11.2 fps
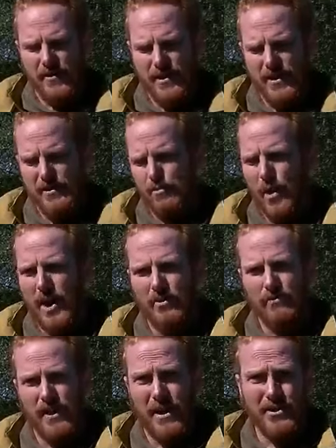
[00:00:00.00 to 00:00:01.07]
the
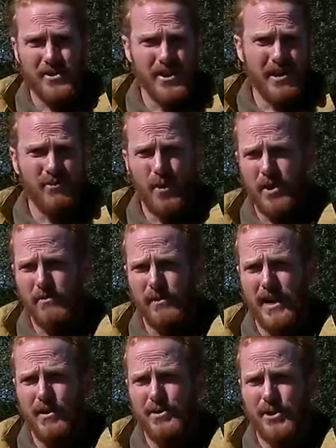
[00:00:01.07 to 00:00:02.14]
wildflowers, the native
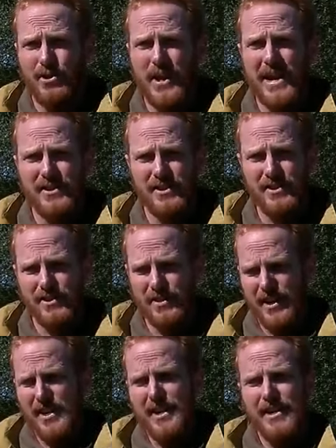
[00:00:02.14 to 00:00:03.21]
wildflowers and grasses
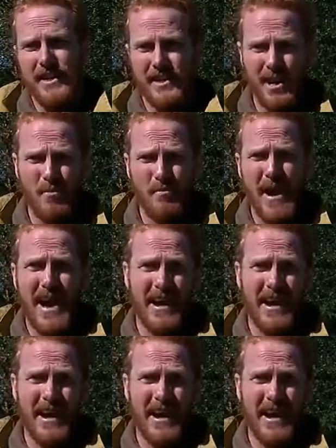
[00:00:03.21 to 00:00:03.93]
can come back.